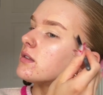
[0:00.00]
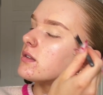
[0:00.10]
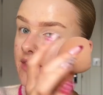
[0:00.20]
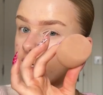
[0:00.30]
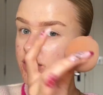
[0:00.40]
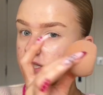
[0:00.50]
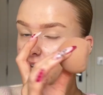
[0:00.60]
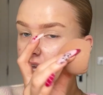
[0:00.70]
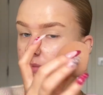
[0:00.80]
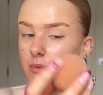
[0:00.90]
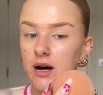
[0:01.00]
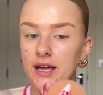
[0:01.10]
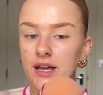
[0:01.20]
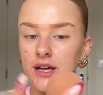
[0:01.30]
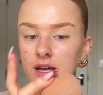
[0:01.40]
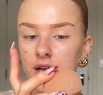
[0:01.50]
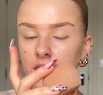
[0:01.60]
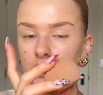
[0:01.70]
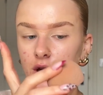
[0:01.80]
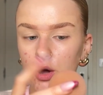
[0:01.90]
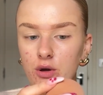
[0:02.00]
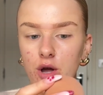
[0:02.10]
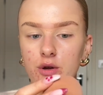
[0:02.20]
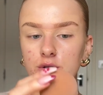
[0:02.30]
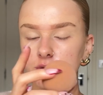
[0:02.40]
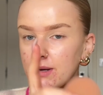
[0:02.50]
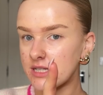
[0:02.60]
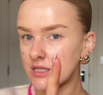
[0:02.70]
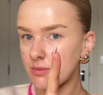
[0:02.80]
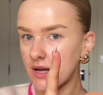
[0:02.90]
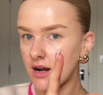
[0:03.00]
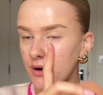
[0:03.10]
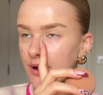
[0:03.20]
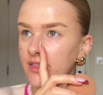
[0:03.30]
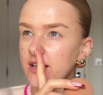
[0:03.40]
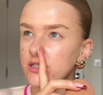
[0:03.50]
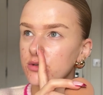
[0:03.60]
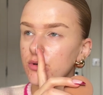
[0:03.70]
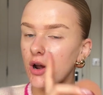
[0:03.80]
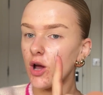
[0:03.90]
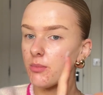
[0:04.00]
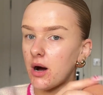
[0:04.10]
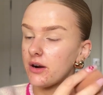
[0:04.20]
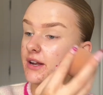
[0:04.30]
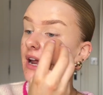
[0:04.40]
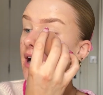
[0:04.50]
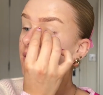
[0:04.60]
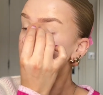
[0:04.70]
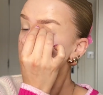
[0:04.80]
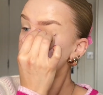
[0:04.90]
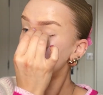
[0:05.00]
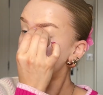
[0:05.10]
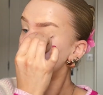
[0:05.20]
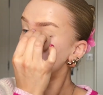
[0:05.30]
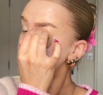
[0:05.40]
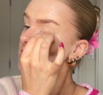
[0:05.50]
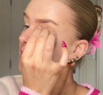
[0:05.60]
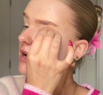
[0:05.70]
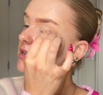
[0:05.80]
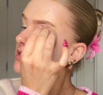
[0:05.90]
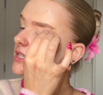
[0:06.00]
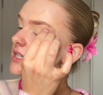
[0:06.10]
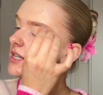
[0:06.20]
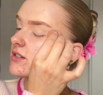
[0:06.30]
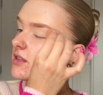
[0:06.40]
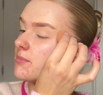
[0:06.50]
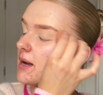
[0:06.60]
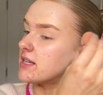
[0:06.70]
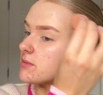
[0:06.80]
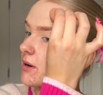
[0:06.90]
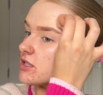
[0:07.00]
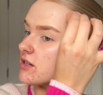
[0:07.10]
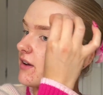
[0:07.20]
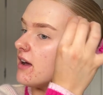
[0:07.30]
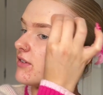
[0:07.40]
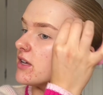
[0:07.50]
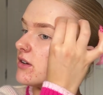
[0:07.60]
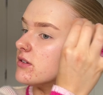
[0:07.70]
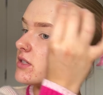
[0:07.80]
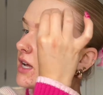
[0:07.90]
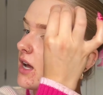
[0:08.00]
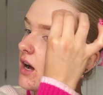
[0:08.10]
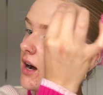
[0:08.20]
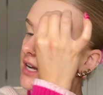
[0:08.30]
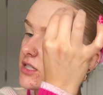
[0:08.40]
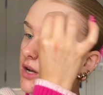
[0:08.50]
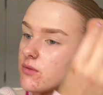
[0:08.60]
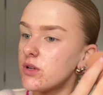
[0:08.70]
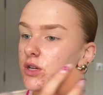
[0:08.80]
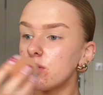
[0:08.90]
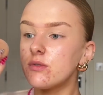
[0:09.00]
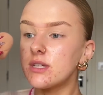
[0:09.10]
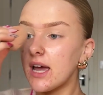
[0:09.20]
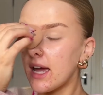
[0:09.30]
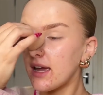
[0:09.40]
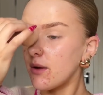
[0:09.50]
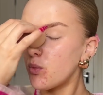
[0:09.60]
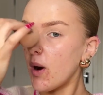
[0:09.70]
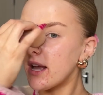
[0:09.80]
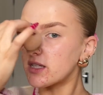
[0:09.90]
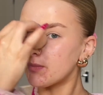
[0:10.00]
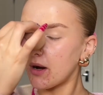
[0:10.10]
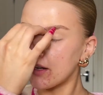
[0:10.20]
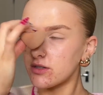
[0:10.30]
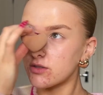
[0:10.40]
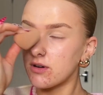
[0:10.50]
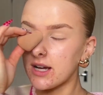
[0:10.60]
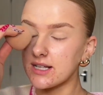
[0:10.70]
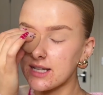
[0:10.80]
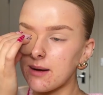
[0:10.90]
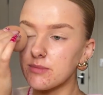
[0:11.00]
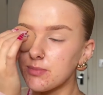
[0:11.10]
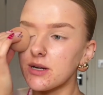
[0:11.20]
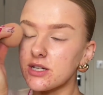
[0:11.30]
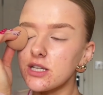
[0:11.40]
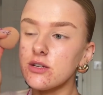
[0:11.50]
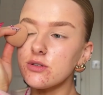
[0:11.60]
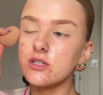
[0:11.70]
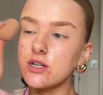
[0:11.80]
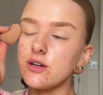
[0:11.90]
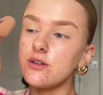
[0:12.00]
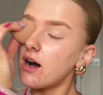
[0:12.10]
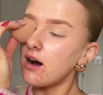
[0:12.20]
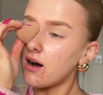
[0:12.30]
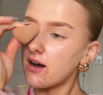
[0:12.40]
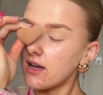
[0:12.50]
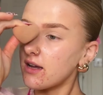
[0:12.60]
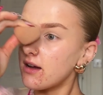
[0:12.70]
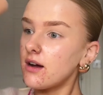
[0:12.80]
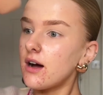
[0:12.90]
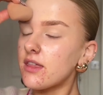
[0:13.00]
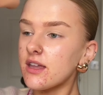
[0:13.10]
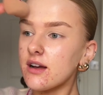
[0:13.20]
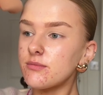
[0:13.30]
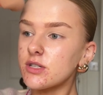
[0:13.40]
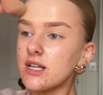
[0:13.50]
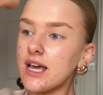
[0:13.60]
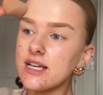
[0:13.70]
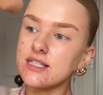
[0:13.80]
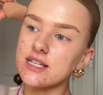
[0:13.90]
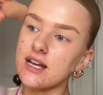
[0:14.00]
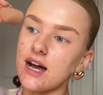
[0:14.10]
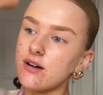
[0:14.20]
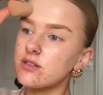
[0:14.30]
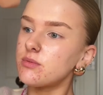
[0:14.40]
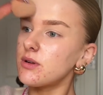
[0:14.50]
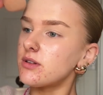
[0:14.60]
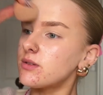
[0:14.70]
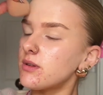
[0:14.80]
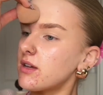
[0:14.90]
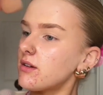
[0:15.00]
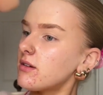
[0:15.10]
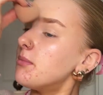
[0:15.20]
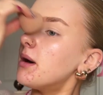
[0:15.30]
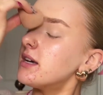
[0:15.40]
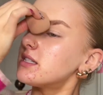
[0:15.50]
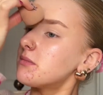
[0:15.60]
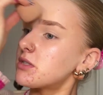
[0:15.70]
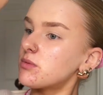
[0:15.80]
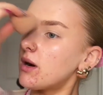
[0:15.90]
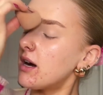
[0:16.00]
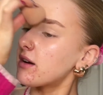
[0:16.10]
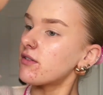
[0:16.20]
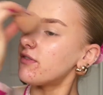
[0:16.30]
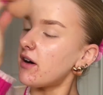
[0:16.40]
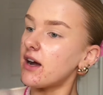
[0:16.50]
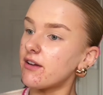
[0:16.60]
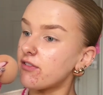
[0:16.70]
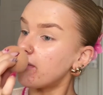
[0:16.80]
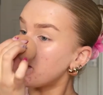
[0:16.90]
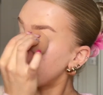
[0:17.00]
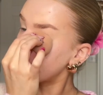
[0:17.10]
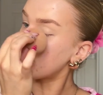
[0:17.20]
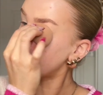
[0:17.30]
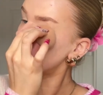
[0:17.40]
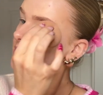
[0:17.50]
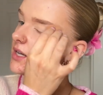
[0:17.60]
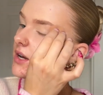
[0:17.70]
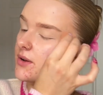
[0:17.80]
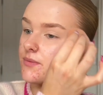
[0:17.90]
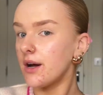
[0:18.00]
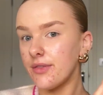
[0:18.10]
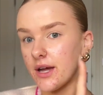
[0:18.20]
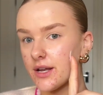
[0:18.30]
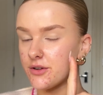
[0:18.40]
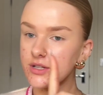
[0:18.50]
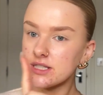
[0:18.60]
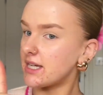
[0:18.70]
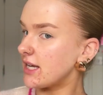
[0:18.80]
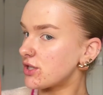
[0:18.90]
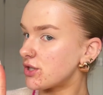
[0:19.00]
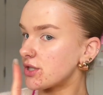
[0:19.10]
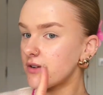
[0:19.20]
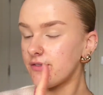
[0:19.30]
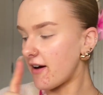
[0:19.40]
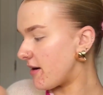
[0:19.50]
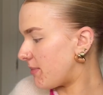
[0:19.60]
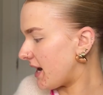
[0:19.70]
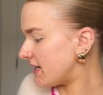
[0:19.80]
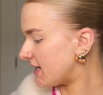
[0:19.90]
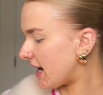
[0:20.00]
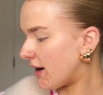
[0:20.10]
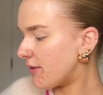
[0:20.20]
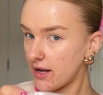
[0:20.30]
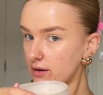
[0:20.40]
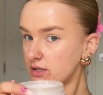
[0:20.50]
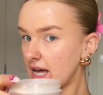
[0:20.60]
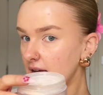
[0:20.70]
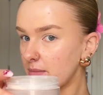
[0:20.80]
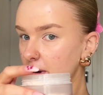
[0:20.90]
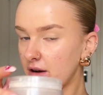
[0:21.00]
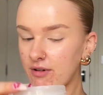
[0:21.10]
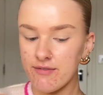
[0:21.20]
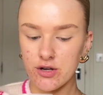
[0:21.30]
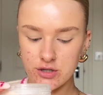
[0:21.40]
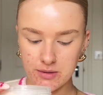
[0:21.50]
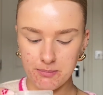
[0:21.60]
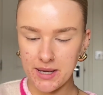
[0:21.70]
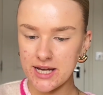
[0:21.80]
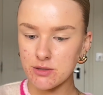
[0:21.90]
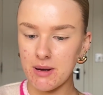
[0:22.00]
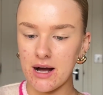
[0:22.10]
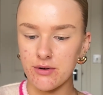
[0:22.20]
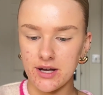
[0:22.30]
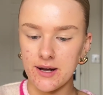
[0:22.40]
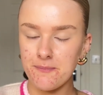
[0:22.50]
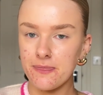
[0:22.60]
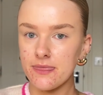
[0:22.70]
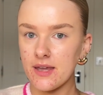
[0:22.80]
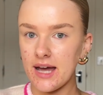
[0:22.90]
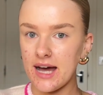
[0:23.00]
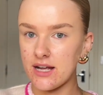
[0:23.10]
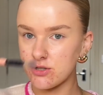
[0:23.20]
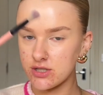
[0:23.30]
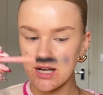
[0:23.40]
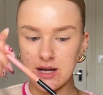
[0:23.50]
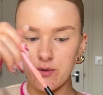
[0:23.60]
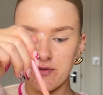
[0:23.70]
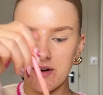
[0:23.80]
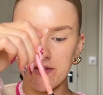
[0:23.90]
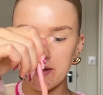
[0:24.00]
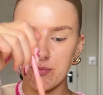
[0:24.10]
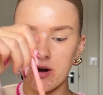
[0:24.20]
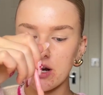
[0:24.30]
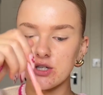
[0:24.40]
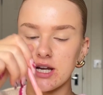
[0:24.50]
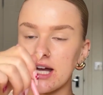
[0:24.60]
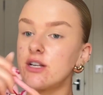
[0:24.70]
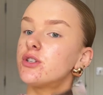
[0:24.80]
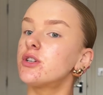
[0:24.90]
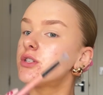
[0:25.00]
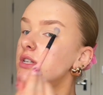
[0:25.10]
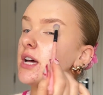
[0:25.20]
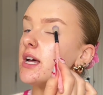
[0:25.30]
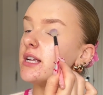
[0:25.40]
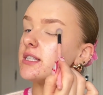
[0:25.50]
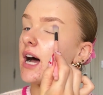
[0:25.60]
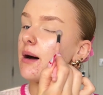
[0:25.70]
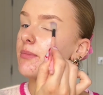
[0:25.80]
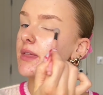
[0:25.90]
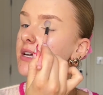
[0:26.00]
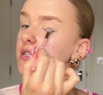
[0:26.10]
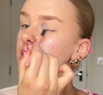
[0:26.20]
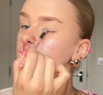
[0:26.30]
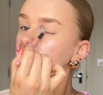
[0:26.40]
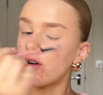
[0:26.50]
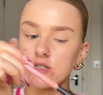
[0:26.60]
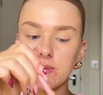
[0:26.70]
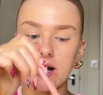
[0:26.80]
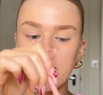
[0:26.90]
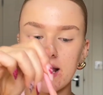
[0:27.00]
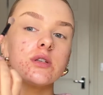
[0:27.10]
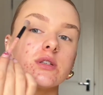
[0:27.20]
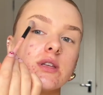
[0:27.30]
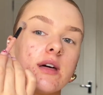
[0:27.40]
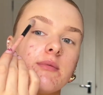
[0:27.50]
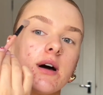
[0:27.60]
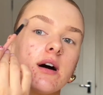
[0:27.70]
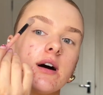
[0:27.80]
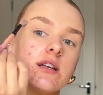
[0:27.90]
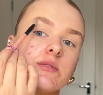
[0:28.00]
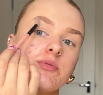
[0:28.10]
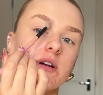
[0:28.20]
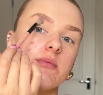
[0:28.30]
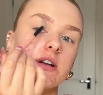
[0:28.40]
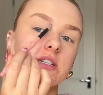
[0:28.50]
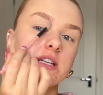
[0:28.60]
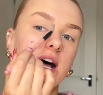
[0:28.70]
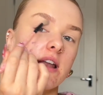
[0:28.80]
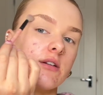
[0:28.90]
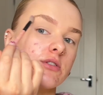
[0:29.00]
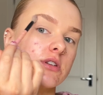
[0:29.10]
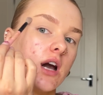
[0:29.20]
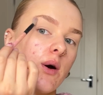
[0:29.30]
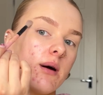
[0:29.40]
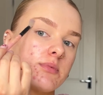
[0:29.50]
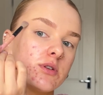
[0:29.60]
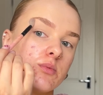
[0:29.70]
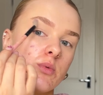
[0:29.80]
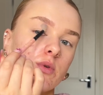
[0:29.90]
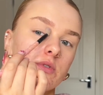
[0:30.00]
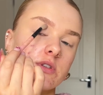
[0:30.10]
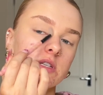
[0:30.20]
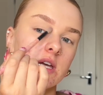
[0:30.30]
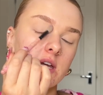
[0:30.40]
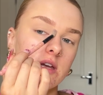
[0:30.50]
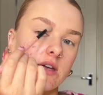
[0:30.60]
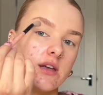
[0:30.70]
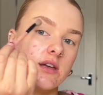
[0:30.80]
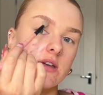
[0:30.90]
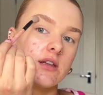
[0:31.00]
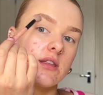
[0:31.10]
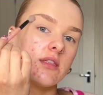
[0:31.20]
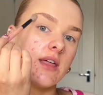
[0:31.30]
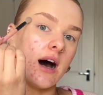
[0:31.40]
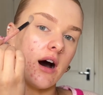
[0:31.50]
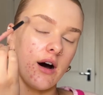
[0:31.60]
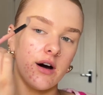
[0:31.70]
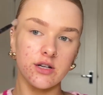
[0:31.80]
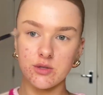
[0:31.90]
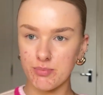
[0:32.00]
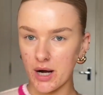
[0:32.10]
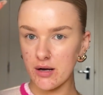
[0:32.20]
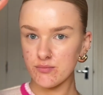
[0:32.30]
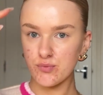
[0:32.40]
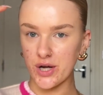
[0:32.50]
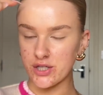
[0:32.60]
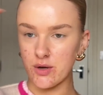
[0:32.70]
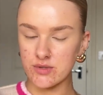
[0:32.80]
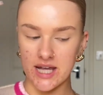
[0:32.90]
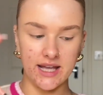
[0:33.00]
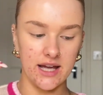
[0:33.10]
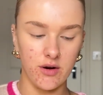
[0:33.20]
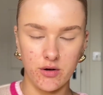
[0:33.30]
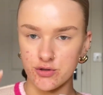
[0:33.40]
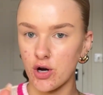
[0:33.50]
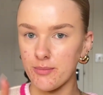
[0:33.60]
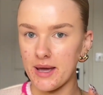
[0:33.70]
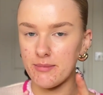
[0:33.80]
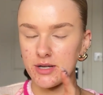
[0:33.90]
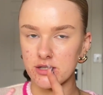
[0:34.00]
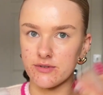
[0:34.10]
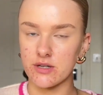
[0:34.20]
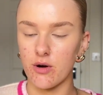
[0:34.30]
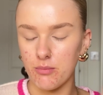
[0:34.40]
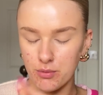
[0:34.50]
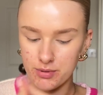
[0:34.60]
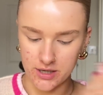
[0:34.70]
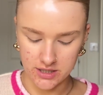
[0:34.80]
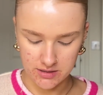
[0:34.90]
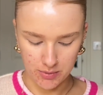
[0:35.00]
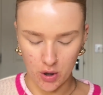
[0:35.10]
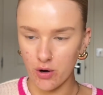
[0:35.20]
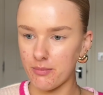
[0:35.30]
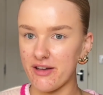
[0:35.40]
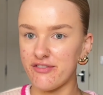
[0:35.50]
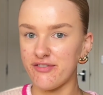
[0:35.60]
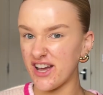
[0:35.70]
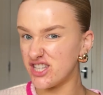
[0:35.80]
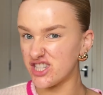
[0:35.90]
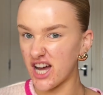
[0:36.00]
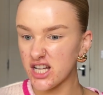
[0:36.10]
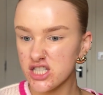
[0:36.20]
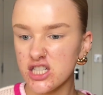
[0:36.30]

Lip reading: Then I just take my Coco Cosmetics by Chloe, I think it's called Clomana now, this sponge. It's literally the best sponge I've ever used. I don't use a wet sponge or a damp sponge. I used to. I think I'm just lazy now, to be honest with you, but it seems to work fine for my makeup. So, and then you can see it's just very blended out. Then I'll take my Revolution Peach Powder and just a little fluffy brush and just tap this across my eyelid, so then my eyes are pretty much set, and I'll just go up towards that arch, but I don't take it on top yet because obviously I've got more products to put on my face yet.